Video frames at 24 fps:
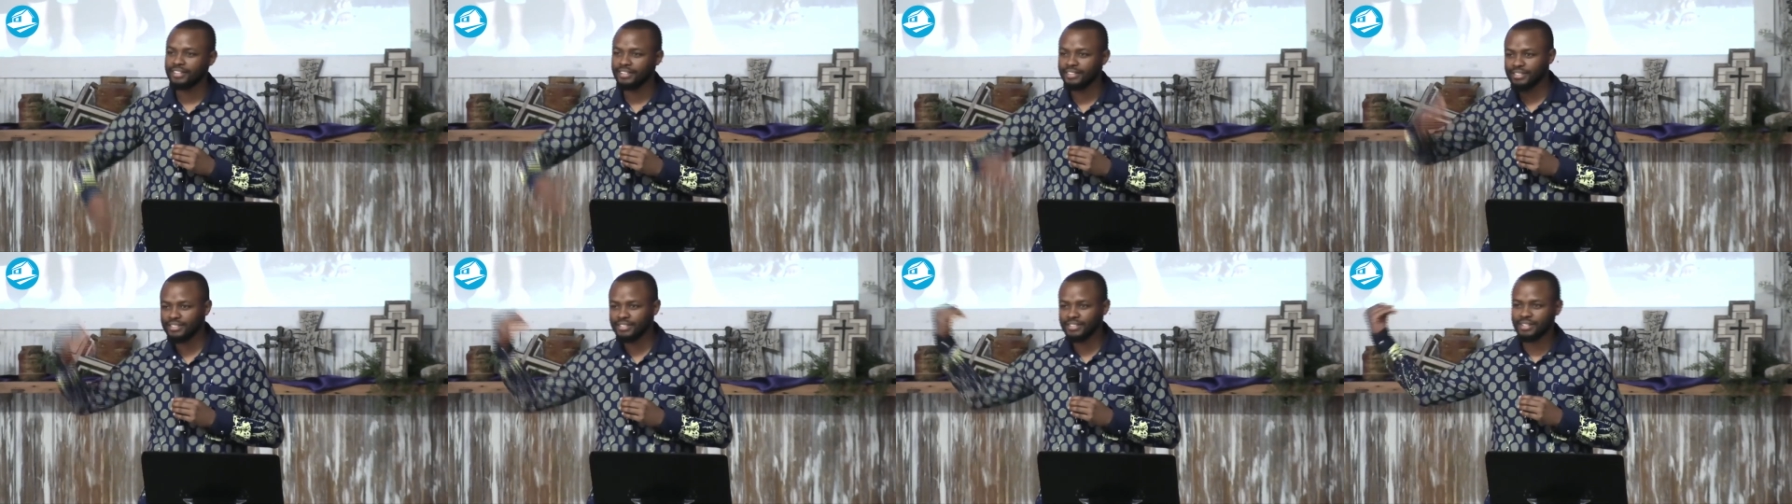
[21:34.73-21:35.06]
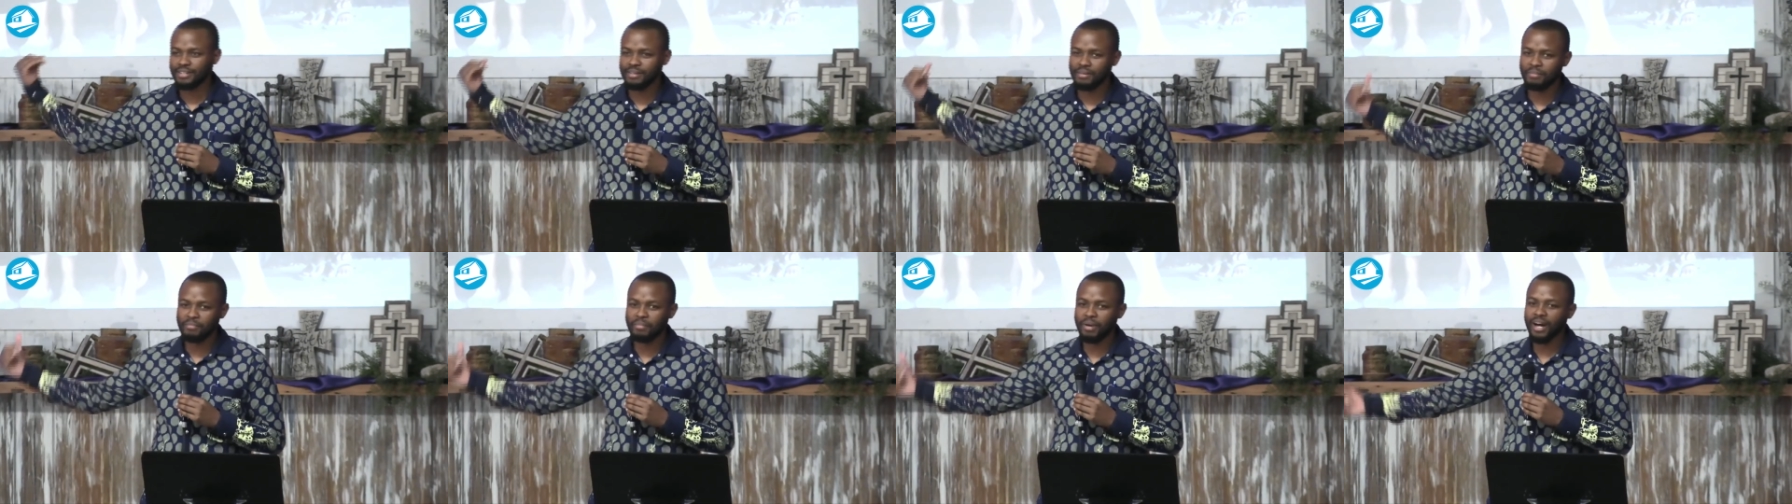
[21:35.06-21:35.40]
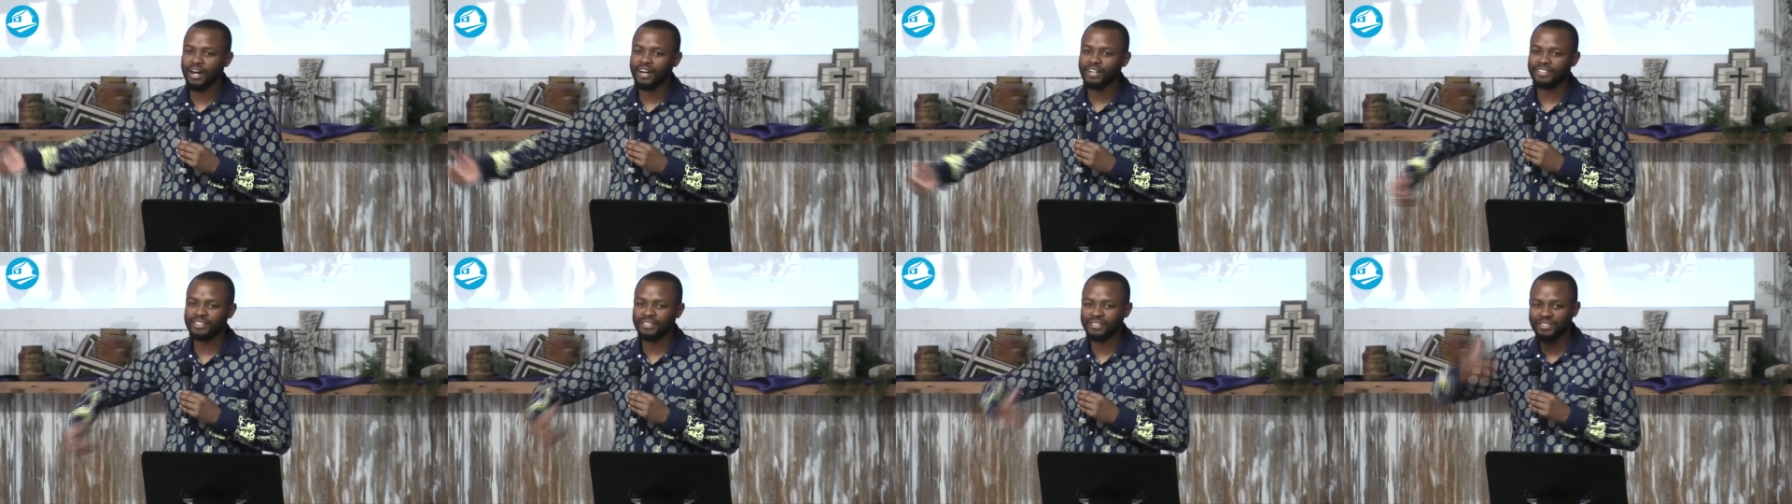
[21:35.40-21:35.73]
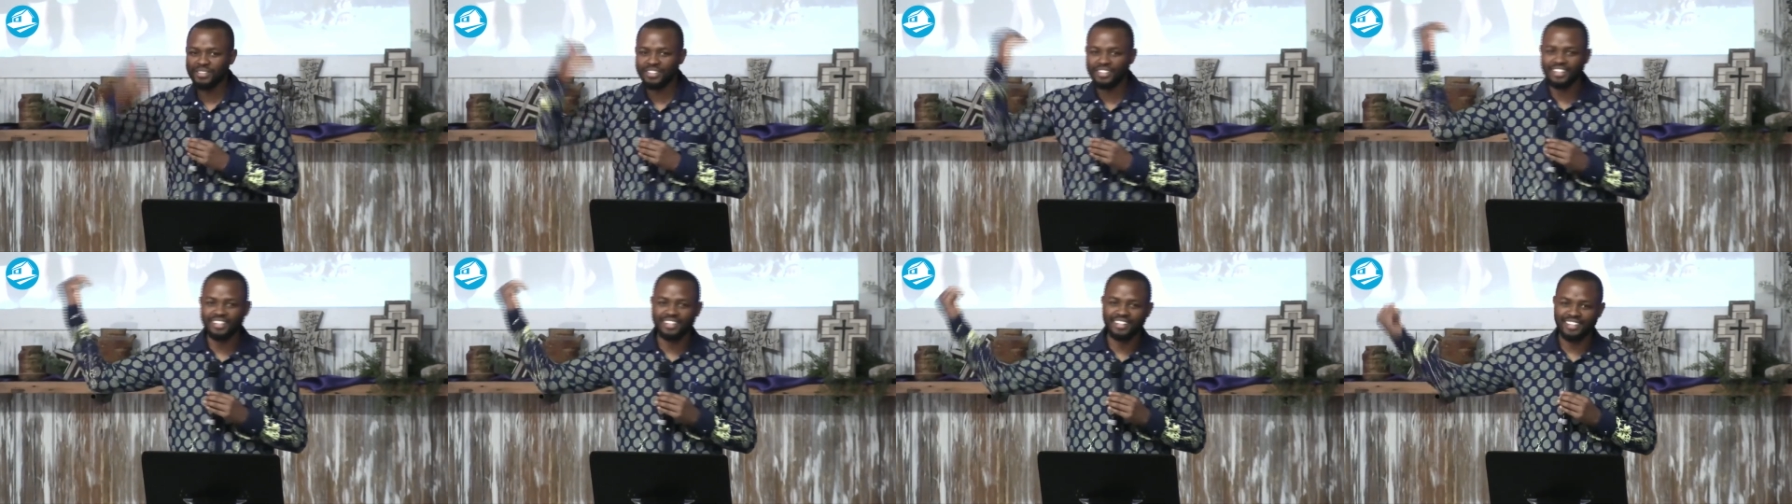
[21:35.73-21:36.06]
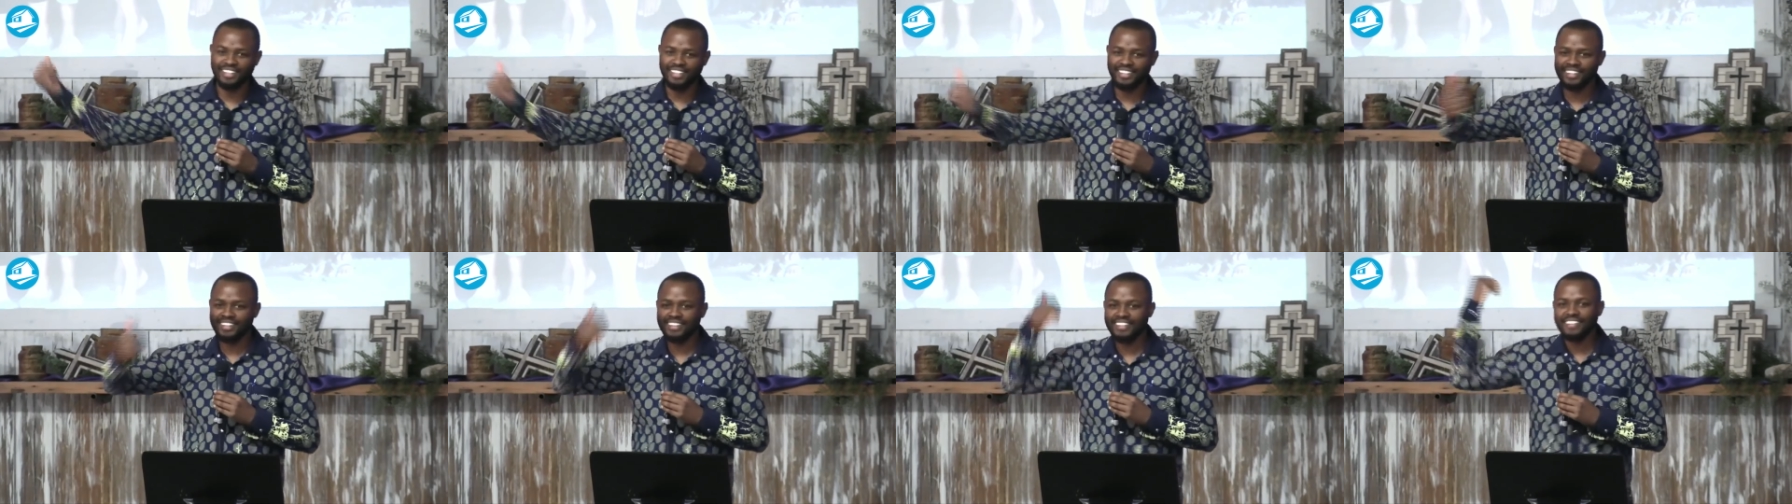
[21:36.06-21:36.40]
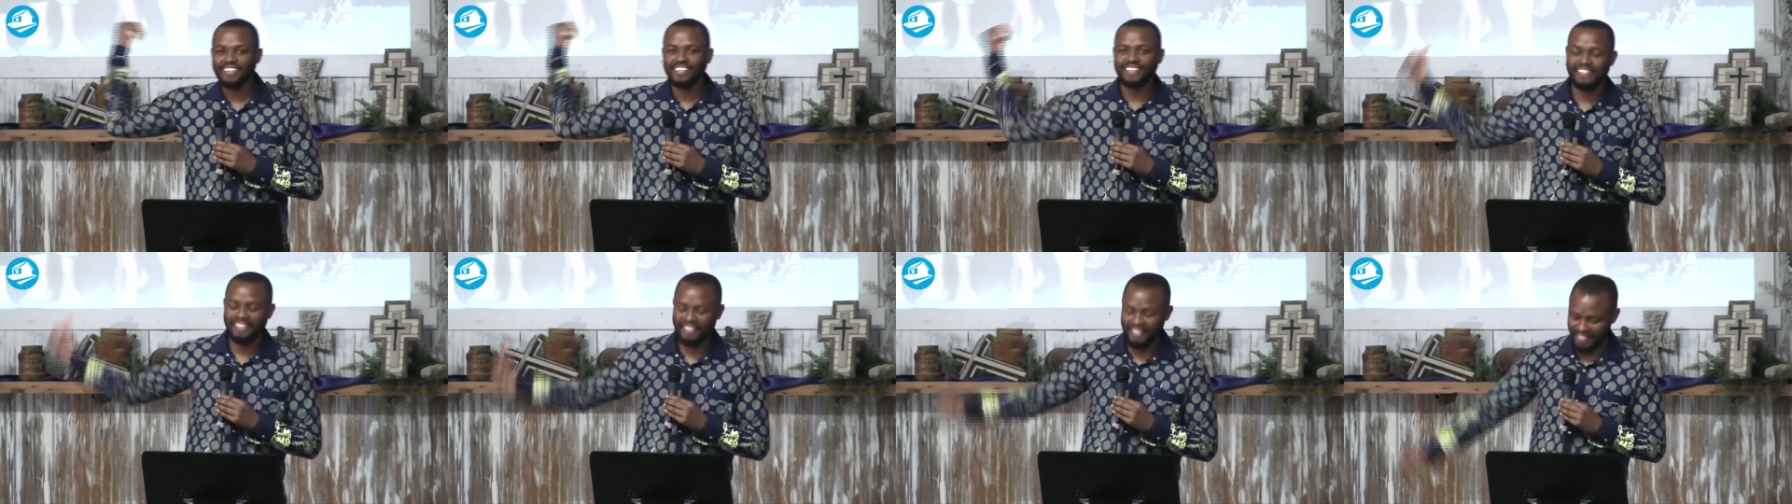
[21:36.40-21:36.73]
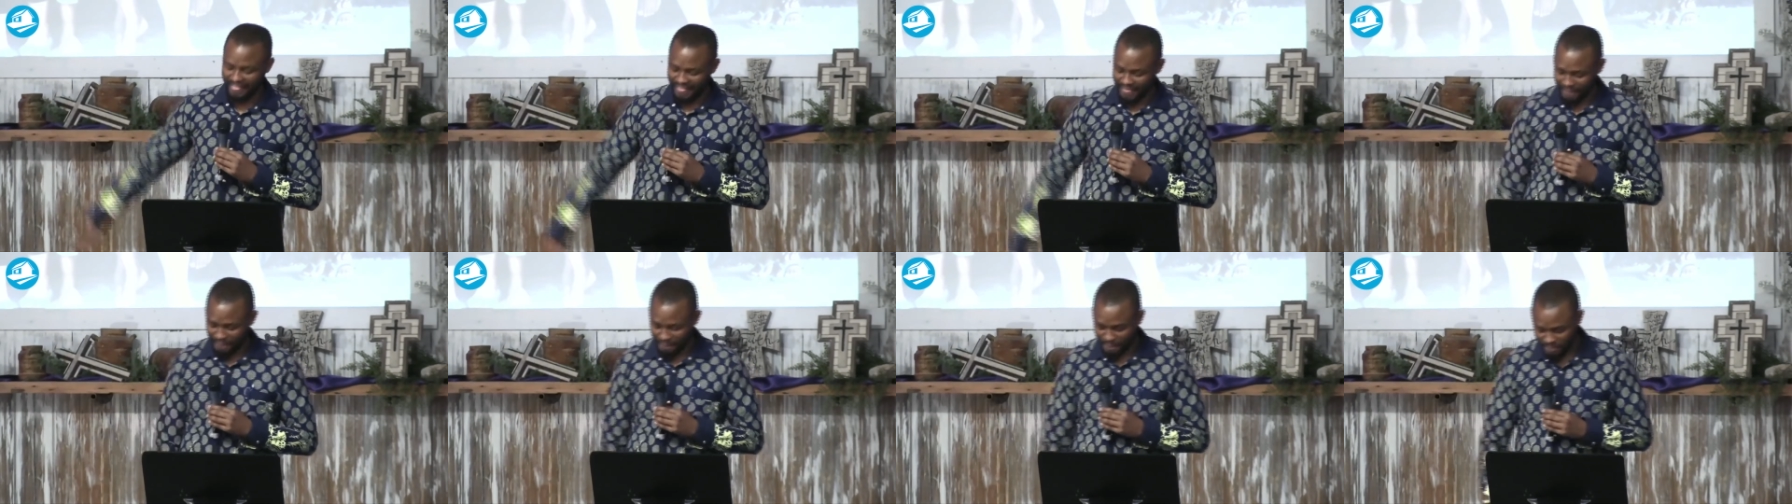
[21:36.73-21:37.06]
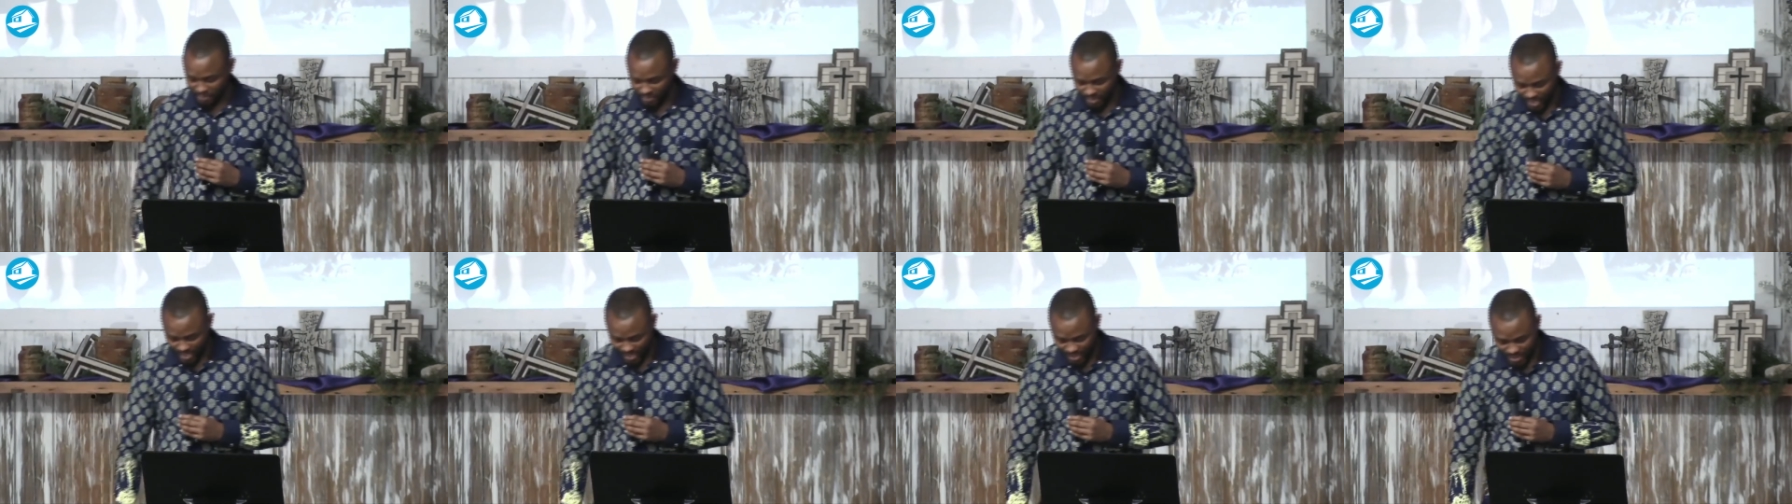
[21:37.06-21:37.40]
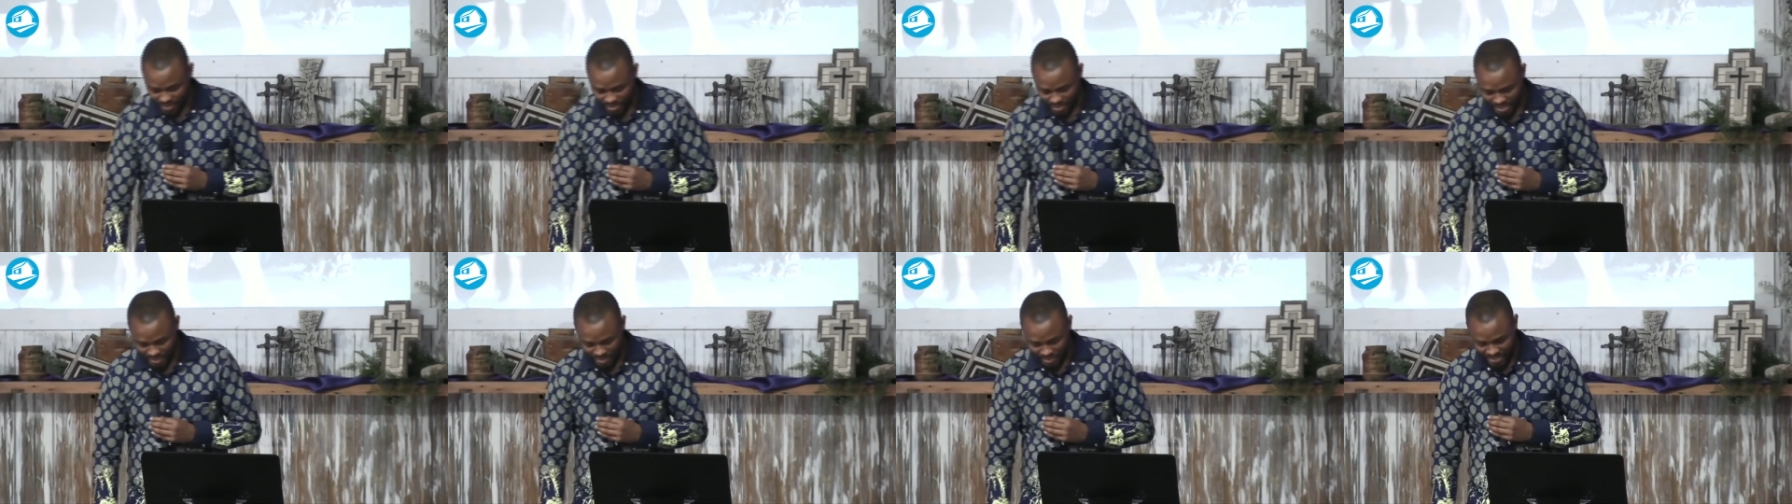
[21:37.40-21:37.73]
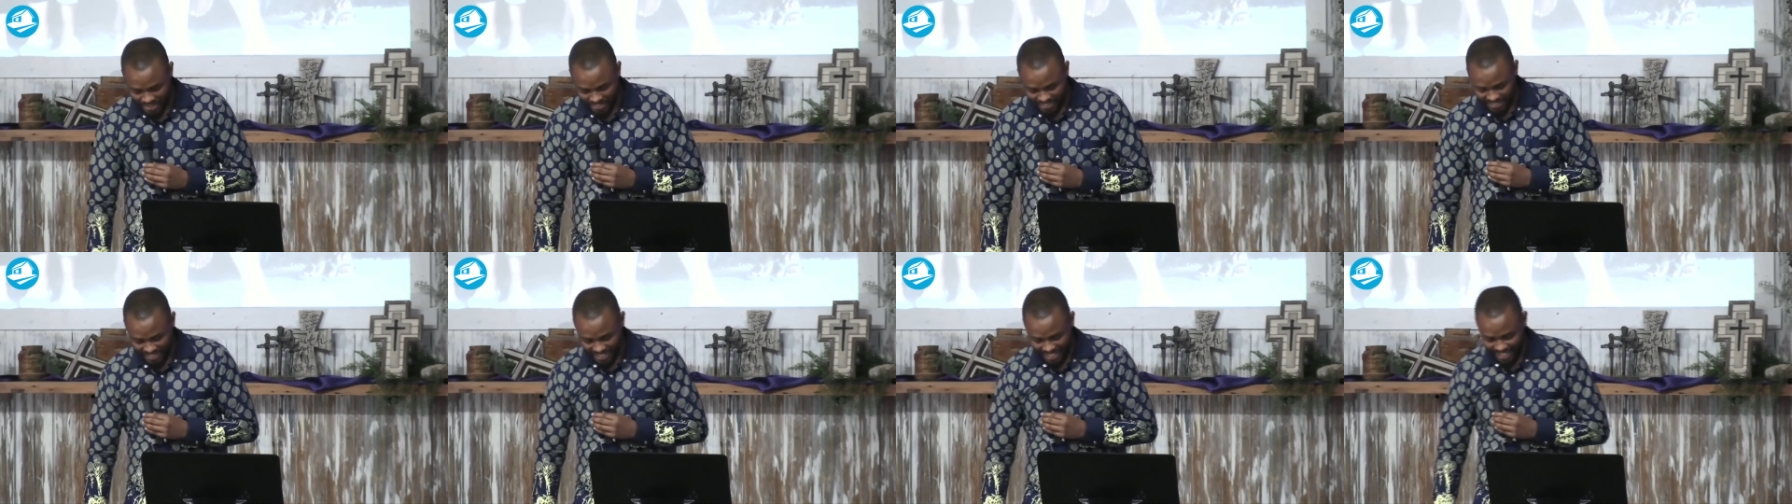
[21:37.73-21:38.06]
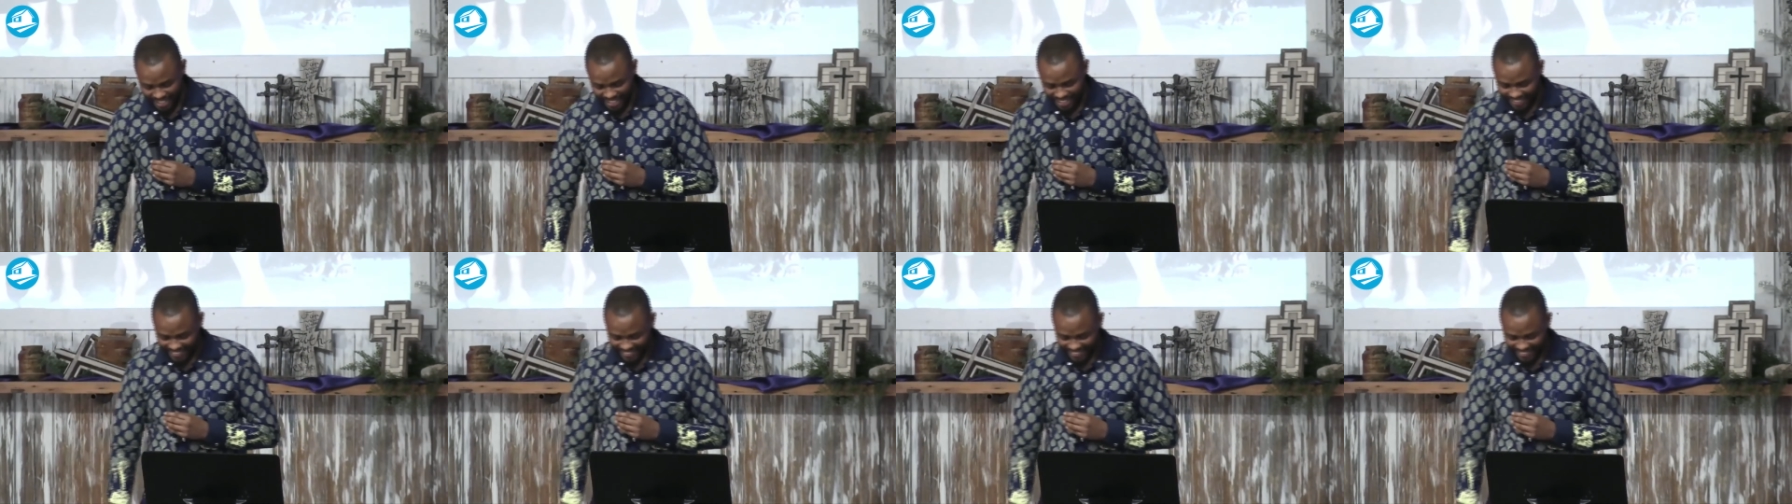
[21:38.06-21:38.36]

Let's go back to the scriptures thing.